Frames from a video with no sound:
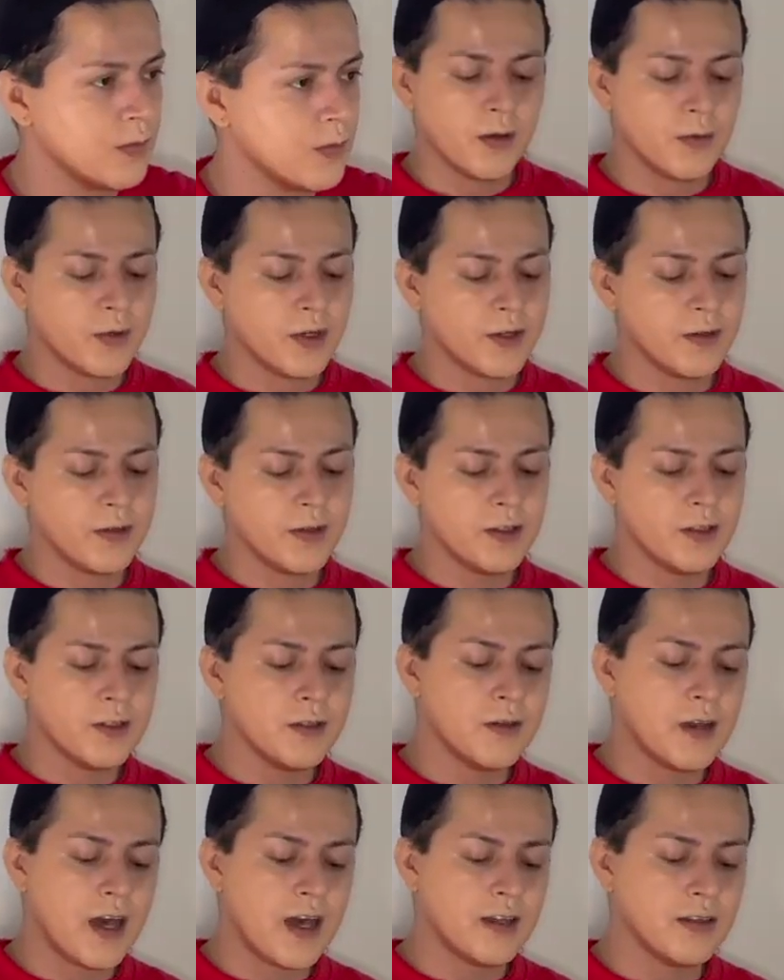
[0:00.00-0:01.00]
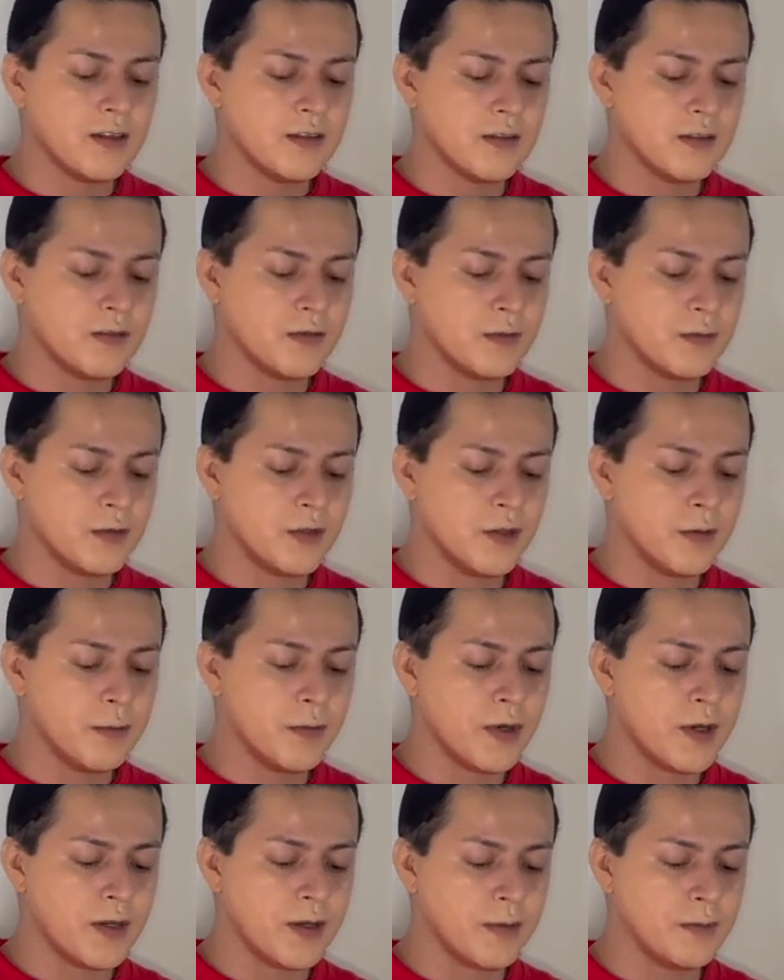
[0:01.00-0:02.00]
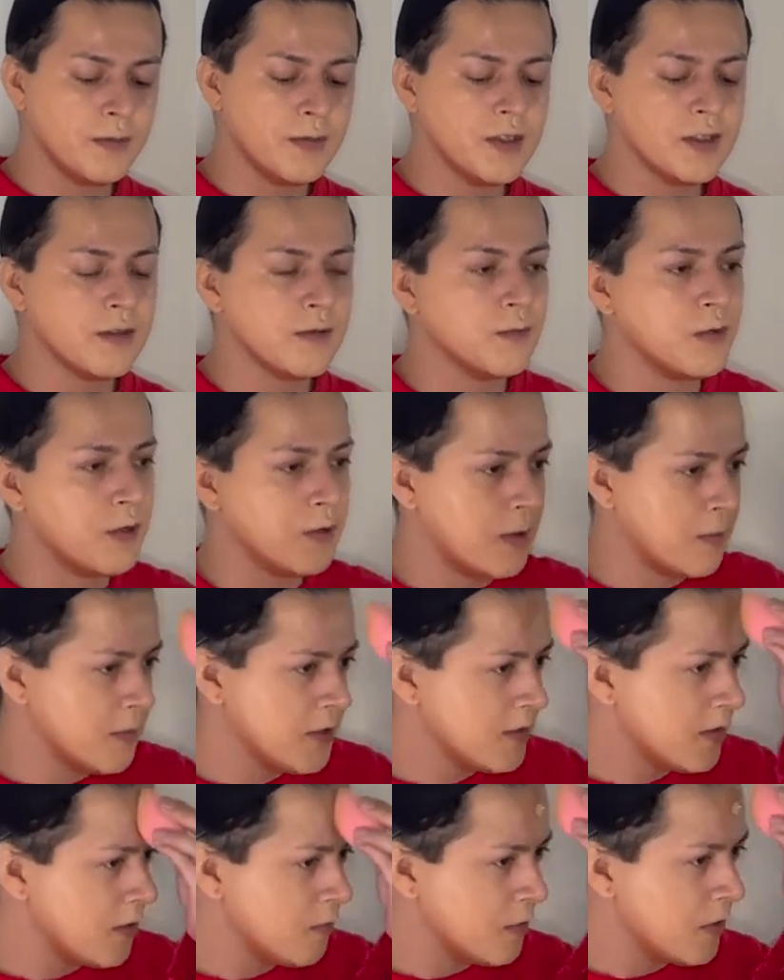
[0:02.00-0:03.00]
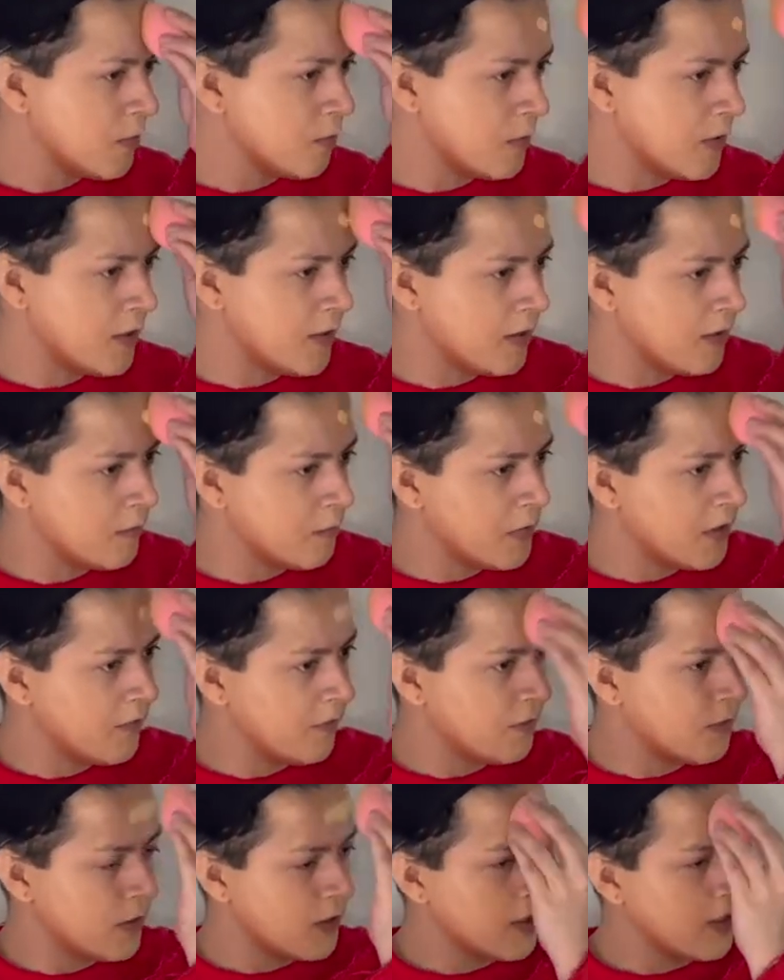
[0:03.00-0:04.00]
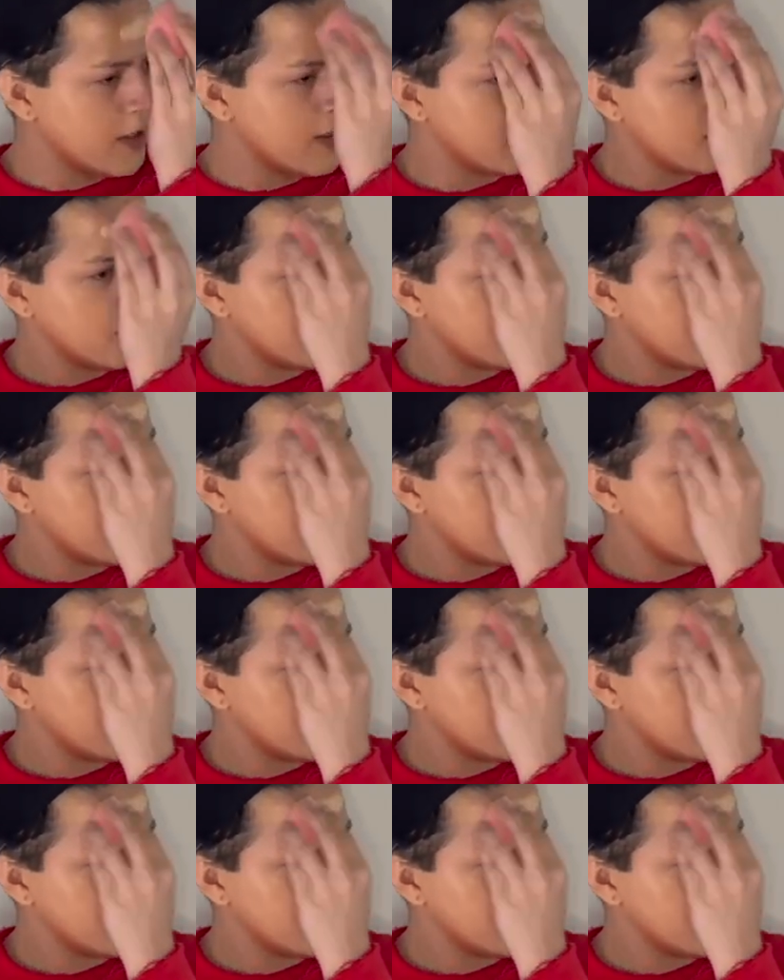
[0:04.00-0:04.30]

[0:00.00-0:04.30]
We're going to add 2 more pumps. Well, I'm gonna start with 1 in my forehead.